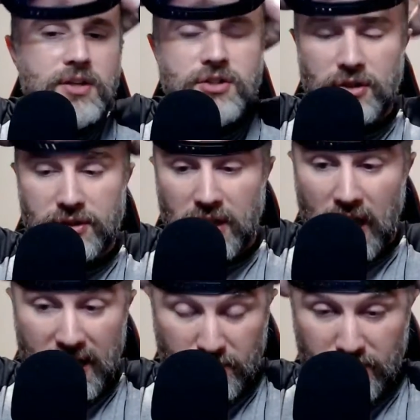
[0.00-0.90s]
this year's
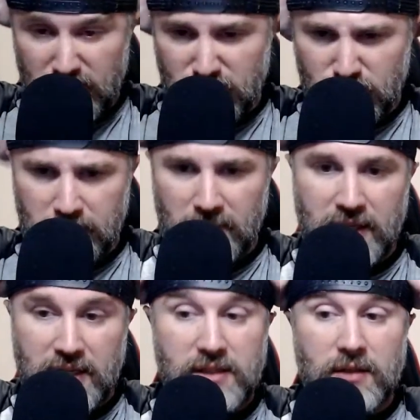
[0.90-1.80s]
class was
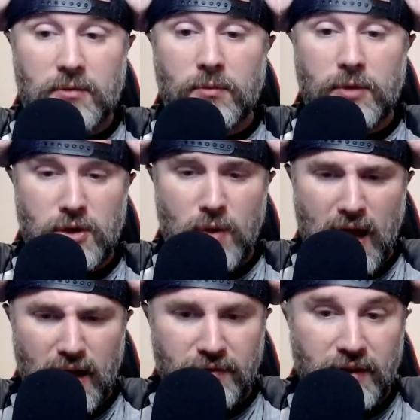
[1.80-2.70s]
extremely easy when you
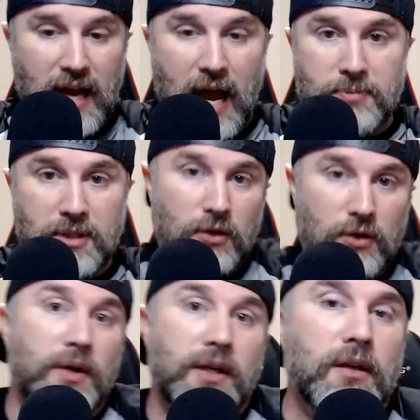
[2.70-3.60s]
have the captain
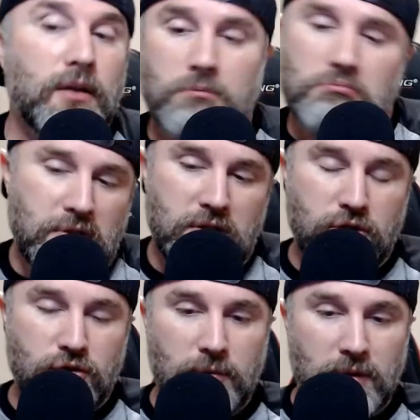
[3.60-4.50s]
going in. It's
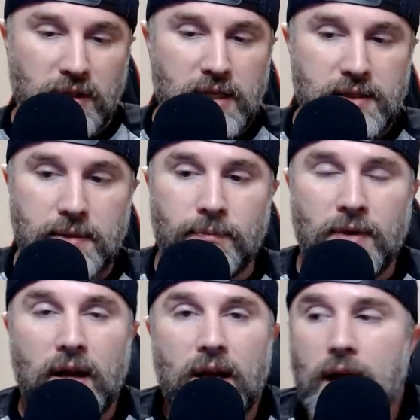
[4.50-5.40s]
extremely easy.
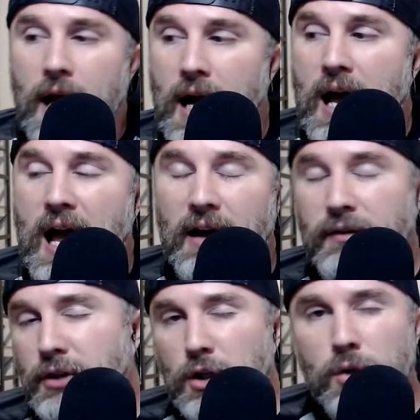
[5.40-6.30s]

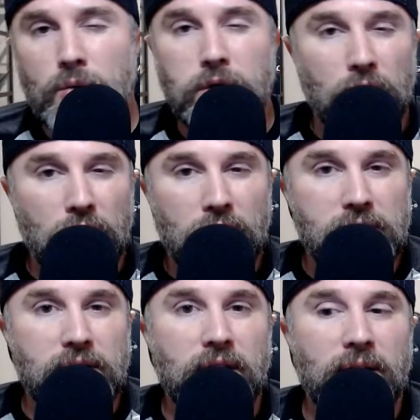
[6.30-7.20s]
Have you
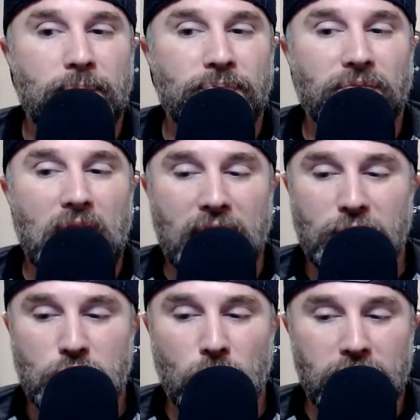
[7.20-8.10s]
looked at the
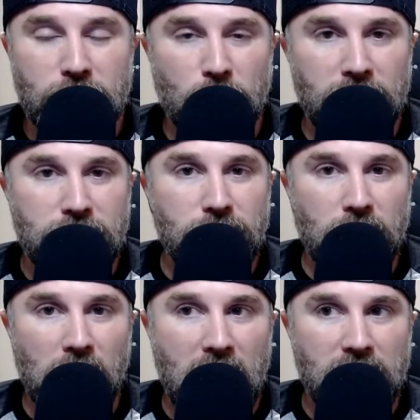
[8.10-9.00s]
2022
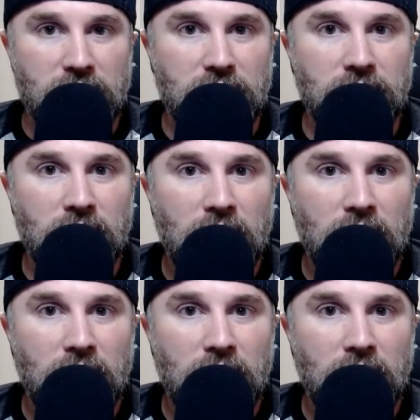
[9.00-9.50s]
class?